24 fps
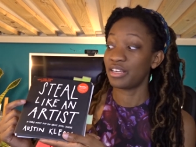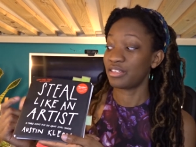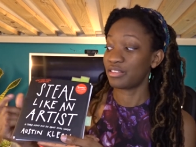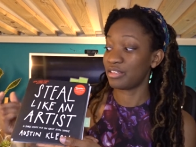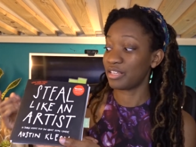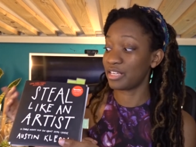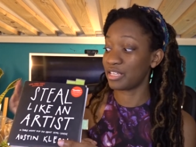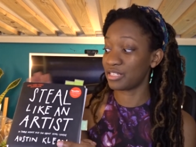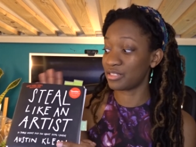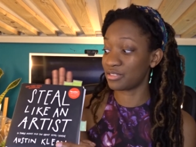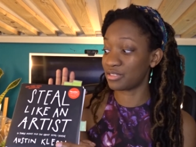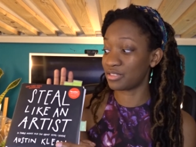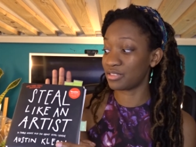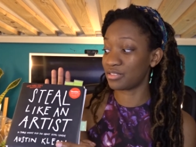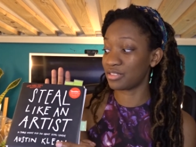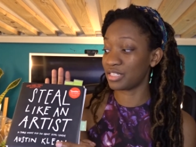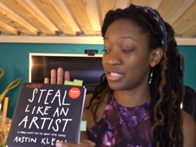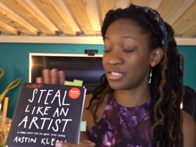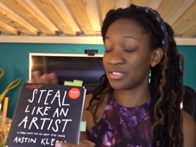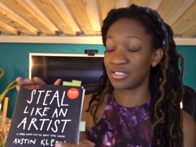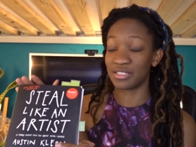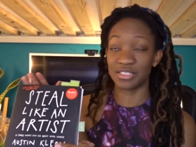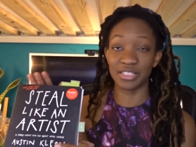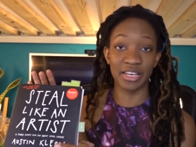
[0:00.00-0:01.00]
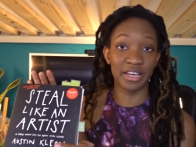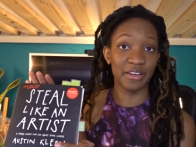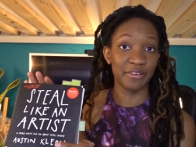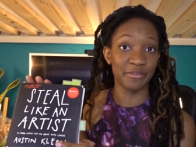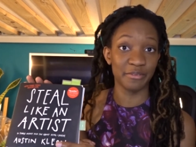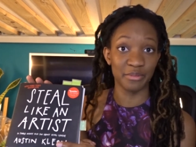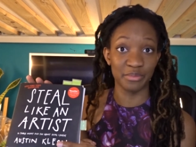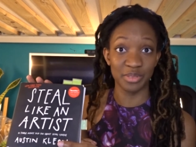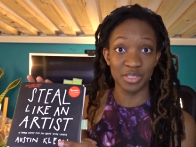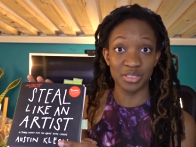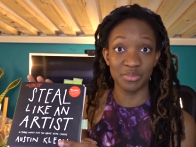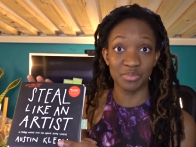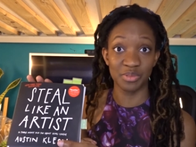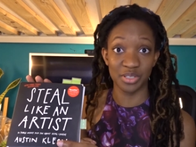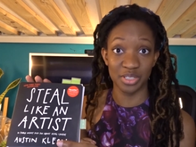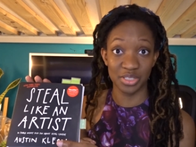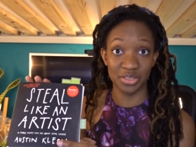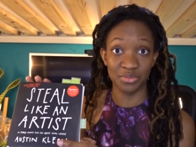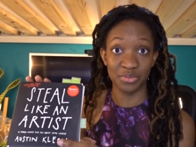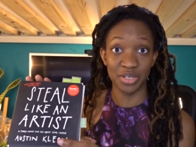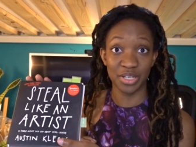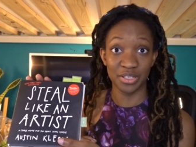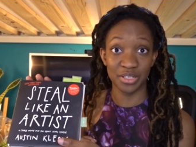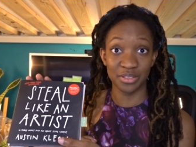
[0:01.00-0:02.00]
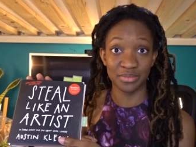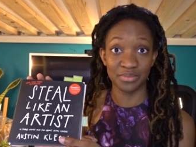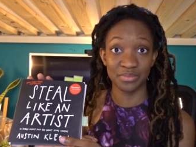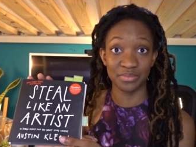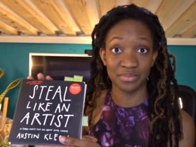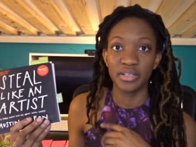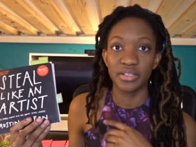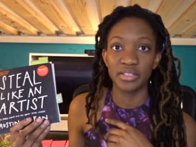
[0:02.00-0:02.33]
his insight from this book as well.